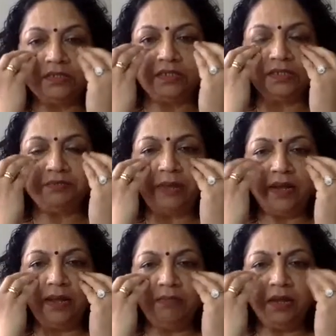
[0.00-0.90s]

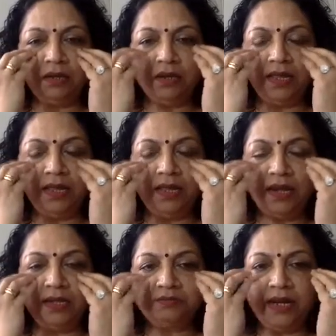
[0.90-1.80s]
pandemic to get
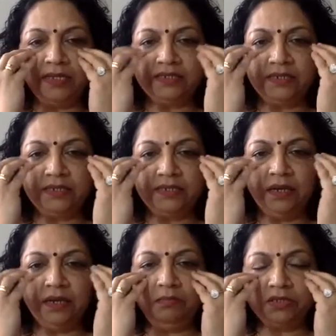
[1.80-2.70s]
as bad as it
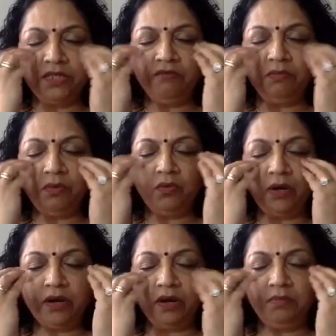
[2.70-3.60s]
did because they were
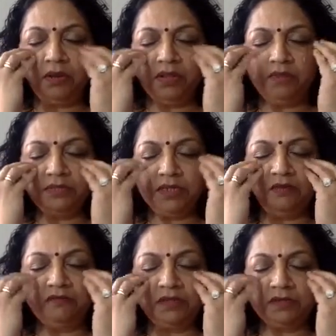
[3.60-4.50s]
more worried about
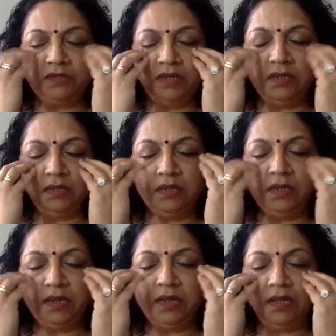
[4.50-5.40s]
themselves
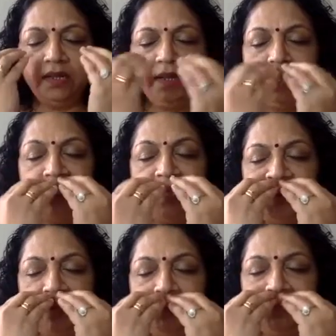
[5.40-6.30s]
and
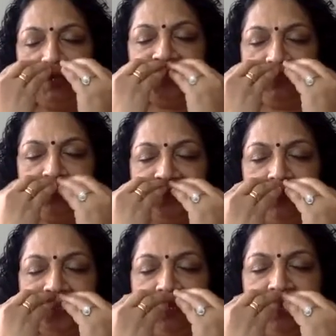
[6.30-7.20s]
their
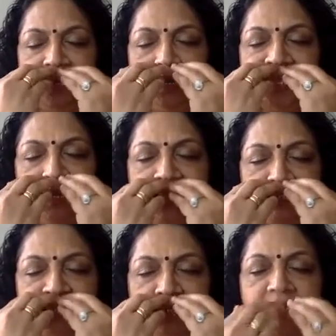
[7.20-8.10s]
reputation and their
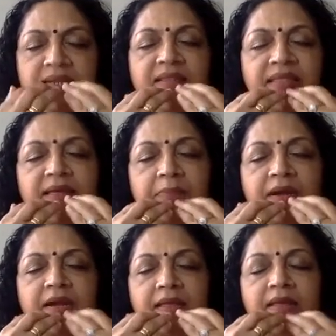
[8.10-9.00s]
re-election and their
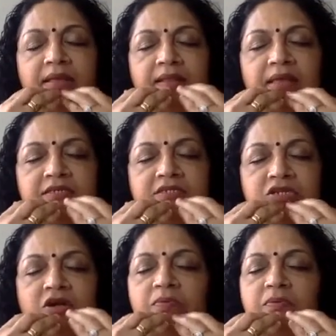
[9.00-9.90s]
money and their
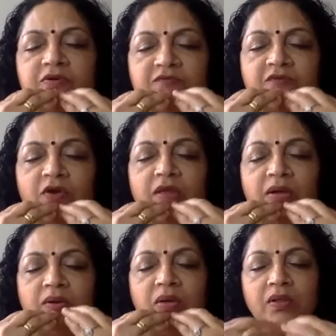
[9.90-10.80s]
stock
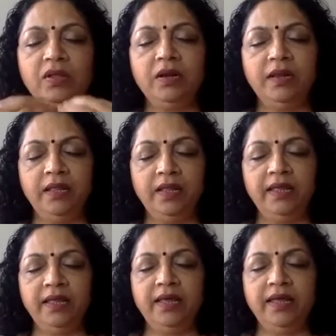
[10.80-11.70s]
portfolio,
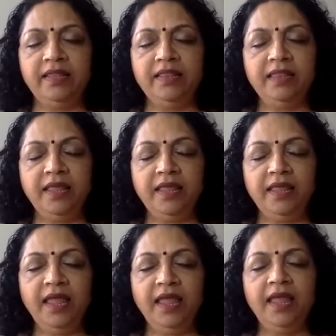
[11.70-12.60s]
and
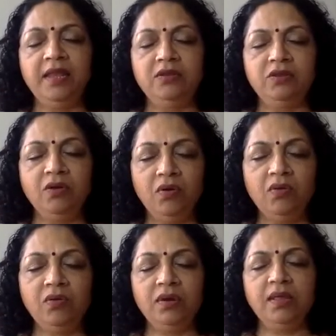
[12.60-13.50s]
they
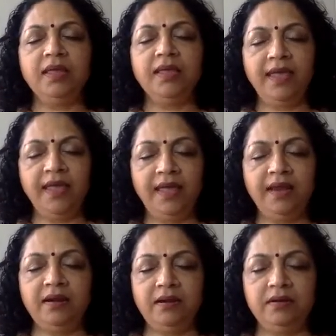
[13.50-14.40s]
don't care.